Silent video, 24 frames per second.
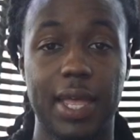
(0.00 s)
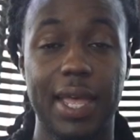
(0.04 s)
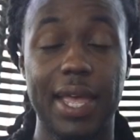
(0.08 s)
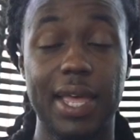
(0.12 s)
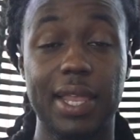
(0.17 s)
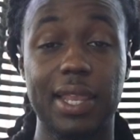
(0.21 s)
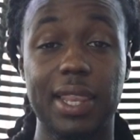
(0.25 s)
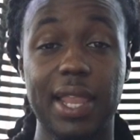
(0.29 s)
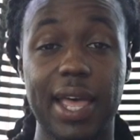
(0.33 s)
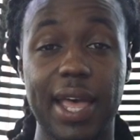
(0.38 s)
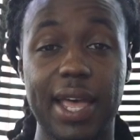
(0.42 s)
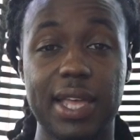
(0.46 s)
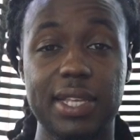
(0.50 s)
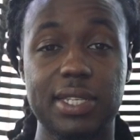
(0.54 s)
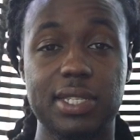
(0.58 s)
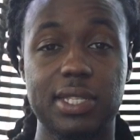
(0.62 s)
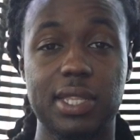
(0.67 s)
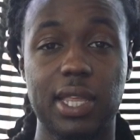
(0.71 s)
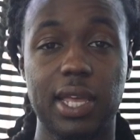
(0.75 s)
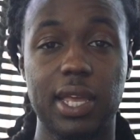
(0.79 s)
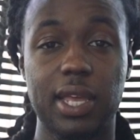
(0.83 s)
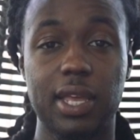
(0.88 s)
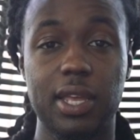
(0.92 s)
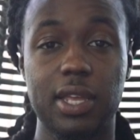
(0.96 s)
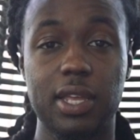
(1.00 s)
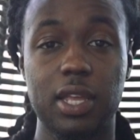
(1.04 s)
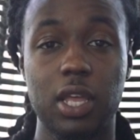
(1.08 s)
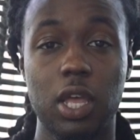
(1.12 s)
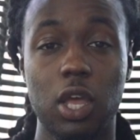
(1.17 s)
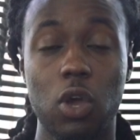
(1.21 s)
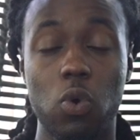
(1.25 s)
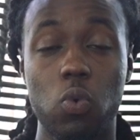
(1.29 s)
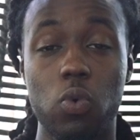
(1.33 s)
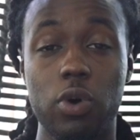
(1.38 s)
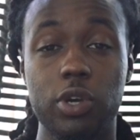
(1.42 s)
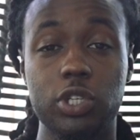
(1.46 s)
And last thing,
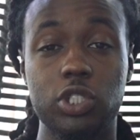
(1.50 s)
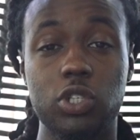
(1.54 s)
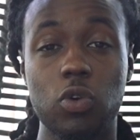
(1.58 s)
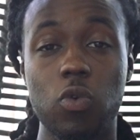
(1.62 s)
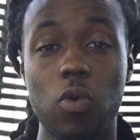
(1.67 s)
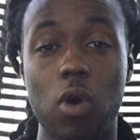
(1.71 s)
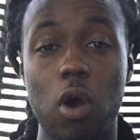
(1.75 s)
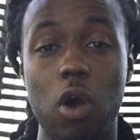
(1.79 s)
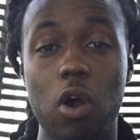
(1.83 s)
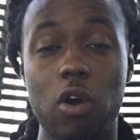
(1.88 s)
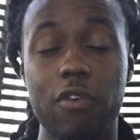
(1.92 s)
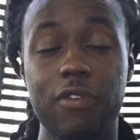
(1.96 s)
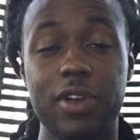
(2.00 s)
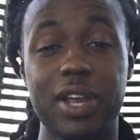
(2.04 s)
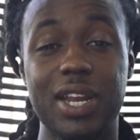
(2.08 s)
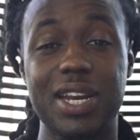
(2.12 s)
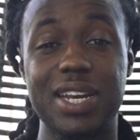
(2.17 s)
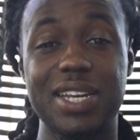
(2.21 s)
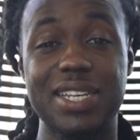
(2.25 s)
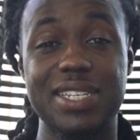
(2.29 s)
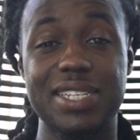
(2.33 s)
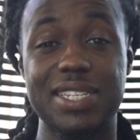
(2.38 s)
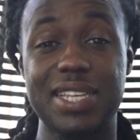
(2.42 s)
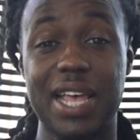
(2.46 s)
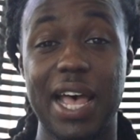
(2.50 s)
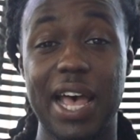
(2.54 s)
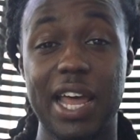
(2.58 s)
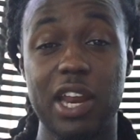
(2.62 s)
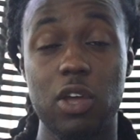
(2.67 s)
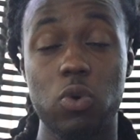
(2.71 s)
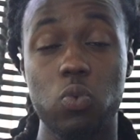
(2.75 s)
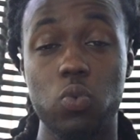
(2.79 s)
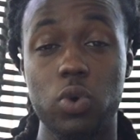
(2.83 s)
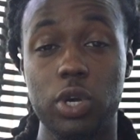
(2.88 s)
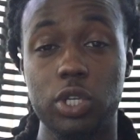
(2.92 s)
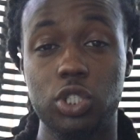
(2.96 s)
once you already
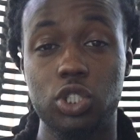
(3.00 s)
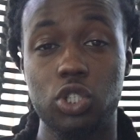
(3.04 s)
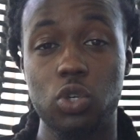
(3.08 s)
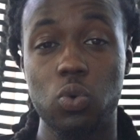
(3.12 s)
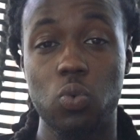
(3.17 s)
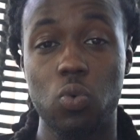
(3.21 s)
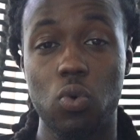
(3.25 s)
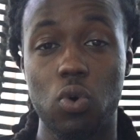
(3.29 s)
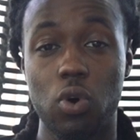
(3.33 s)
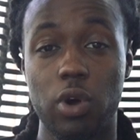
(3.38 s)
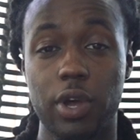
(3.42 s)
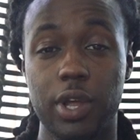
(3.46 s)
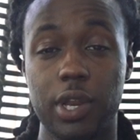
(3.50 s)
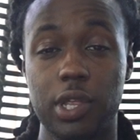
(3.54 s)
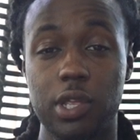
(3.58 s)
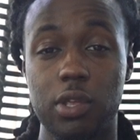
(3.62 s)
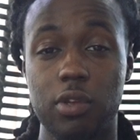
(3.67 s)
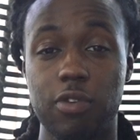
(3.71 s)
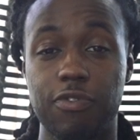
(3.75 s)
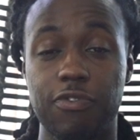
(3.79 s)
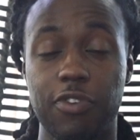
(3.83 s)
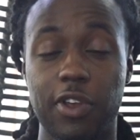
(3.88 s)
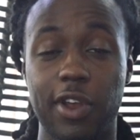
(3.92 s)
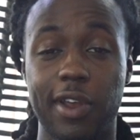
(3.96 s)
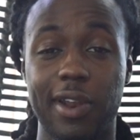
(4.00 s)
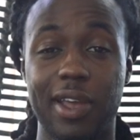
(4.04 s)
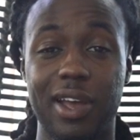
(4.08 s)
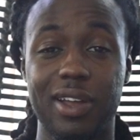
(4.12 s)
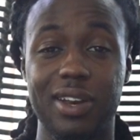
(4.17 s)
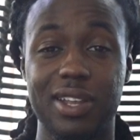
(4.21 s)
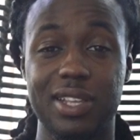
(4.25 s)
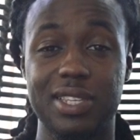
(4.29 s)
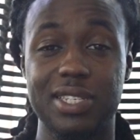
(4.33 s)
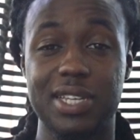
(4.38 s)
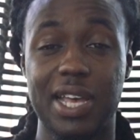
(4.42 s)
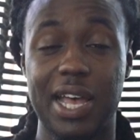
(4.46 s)
decided what you want, you figured
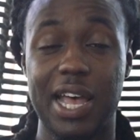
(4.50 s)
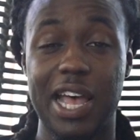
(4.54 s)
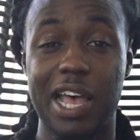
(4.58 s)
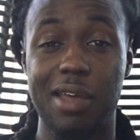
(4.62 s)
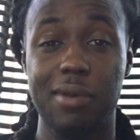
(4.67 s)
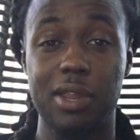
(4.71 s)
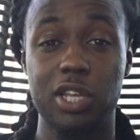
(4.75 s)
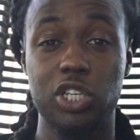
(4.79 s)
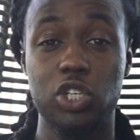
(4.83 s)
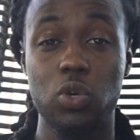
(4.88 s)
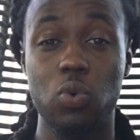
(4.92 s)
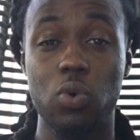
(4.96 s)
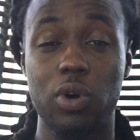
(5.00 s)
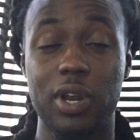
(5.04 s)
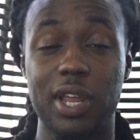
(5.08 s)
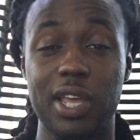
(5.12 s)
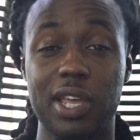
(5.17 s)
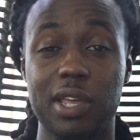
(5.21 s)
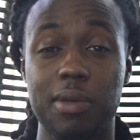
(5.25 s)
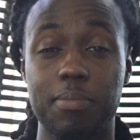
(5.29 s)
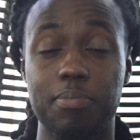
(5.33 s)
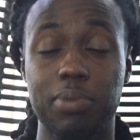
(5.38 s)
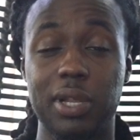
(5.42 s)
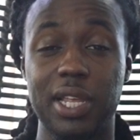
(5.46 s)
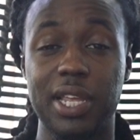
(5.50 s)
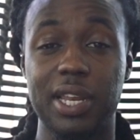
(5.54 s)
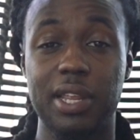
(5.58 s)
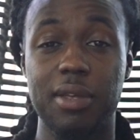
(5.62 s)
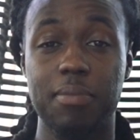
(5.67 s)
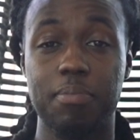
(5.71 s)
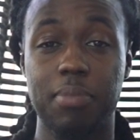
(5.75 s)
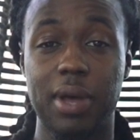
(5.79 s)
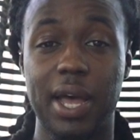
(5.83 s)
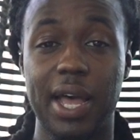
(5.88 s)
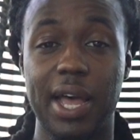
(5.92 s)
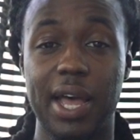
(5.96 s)
out the time that you want it
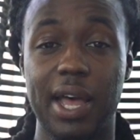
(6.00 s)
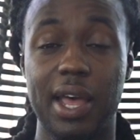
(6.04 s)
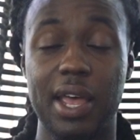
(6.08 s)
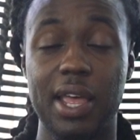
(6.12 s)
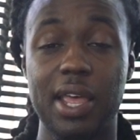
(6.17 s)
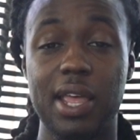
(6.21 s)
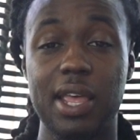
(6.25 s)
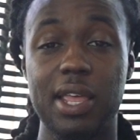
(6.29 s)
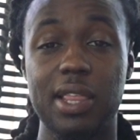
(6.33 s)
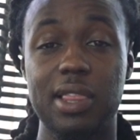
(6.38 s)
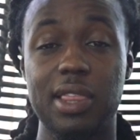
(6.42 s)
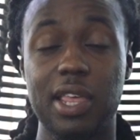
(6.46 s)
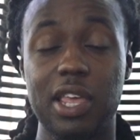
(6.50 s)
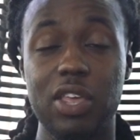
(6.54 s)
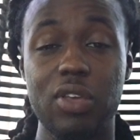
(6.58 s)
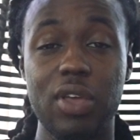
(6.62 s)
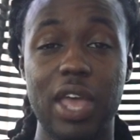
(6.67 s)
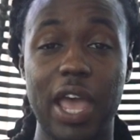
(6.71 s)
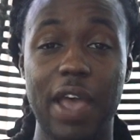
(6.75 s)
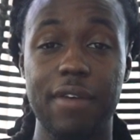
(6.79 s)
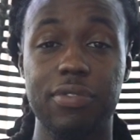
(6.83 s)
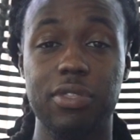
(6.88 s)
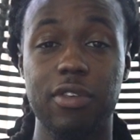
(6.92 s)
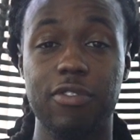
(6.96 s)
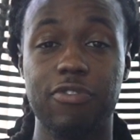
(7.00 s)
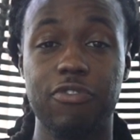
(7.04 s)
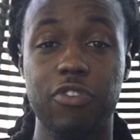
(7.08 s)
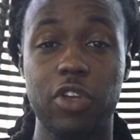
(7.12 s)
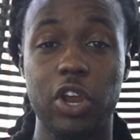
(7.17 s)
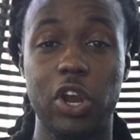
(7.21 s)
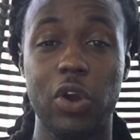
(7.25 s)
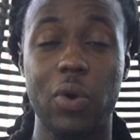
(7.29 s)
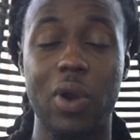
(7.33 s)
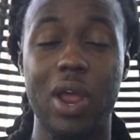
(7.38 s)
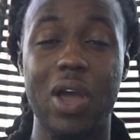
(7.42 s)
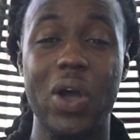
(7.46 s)
completed by, then you have to
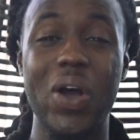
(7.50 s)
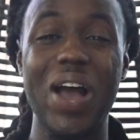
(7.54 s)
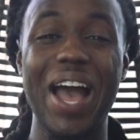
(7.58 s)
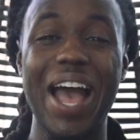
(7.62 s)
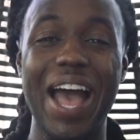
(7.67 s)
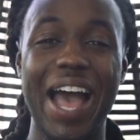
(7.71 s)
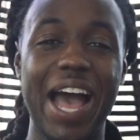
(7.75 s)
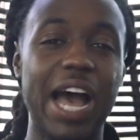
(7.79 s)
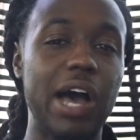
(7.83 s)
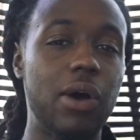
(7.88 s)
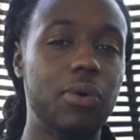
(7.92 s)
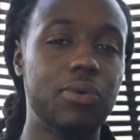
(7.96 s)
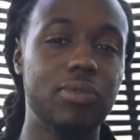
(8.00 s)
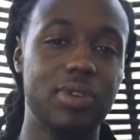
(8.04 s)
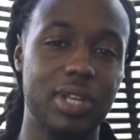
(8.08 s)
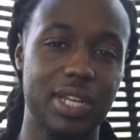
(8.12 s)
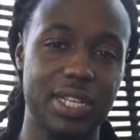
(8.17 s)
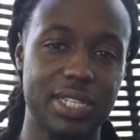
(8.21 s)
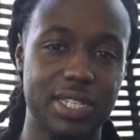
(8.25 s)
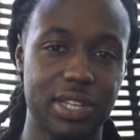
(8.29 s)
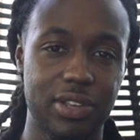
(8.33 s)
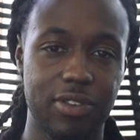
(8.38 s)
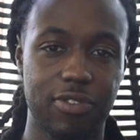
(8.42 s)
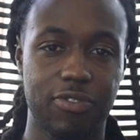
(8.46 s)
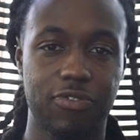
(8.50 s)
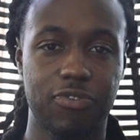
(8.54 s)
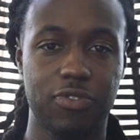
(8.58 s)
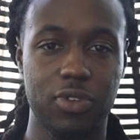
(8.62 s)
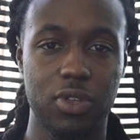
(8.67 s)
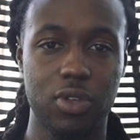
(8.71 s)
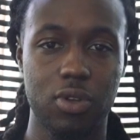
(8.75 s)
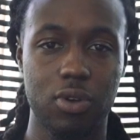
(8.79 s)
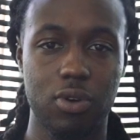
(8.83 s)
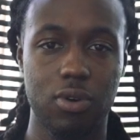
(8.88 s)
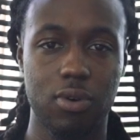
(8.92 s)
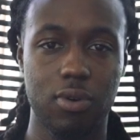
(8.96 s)
figure out how does it
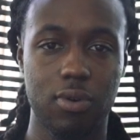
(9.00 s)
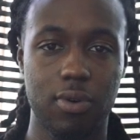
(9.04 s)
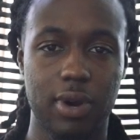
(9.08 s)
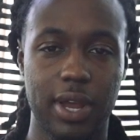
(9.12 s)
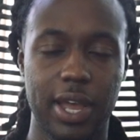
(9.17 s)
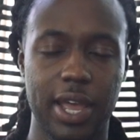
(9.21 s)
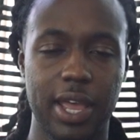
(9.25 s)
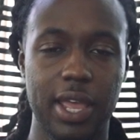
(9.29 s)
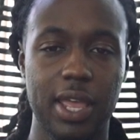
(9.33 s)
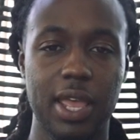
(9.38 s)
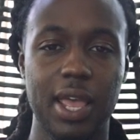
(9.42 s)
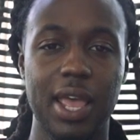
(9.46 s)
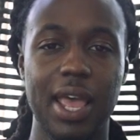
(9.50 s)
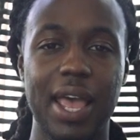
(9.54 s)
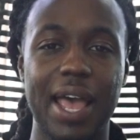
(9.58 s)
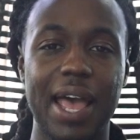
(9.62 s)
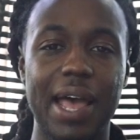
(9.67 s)
feel, right?